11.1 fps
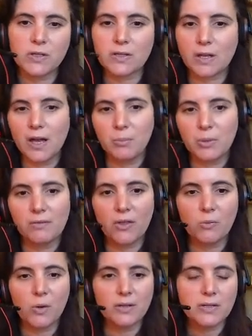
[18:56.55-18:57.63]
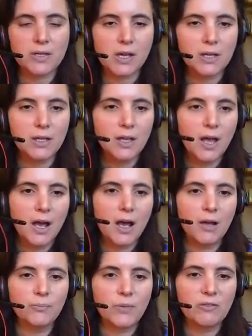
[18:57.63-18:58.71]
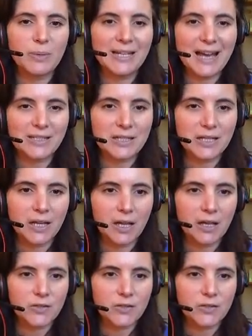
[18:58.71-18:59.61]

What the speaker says: There's a couple of other ones that have been added here.